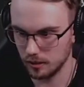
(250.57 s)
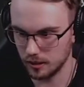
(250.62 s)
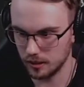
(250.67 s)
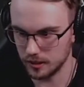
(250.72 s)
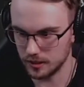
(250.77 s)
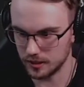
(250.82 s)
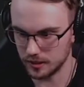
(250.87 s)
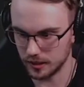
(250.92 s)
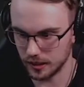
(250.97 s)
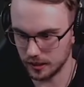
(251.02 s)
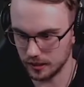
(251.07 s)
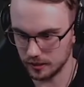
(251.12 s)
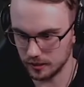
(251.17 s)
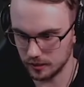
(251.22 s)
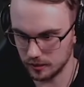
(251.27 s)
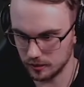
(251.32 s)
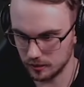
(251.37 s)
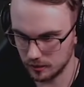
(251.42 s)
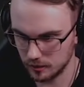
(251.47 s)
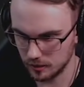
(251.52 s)
We're going to find like
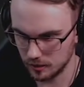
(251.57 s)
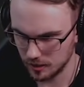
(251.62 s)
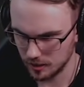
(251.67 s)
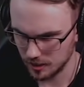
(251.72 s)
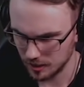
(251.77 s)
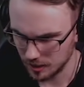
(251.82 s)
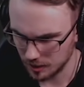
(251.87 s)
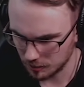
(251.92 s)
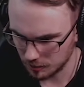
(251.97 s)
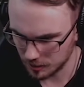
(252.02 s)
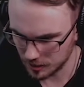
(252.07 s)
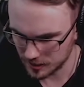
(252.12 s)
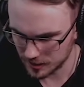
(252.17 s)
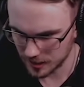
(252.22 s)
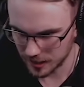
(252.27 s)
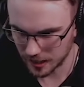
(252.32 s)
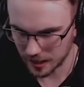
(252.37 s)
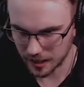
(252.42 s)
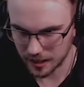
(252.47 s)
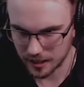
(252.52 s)
a stock sort of
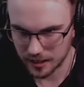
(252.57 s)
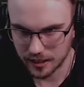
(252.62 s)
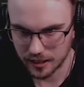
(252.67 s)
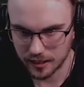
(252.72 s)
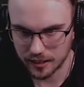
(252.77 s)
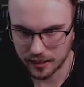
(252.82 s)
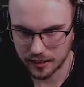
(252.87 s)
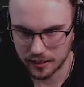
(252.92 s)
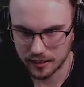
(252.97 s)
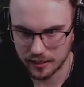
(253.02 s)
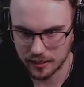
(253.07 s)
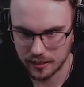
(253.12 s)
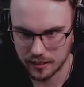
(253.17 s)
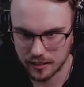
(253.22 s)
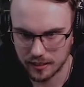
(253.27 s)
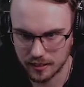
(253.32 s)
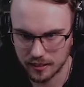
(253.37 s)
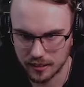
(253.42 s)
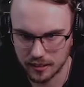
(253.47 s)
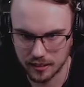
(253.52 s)
AK and
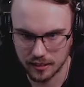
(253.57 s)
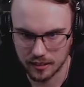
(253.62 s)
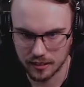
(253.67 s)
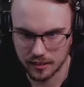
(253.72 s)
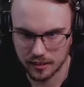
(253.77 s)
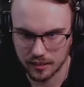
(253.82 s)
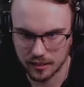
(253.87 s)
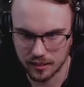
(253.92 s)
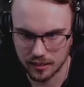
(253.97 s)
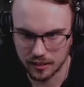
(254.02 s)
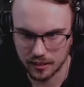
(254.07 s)
also a Gazelle.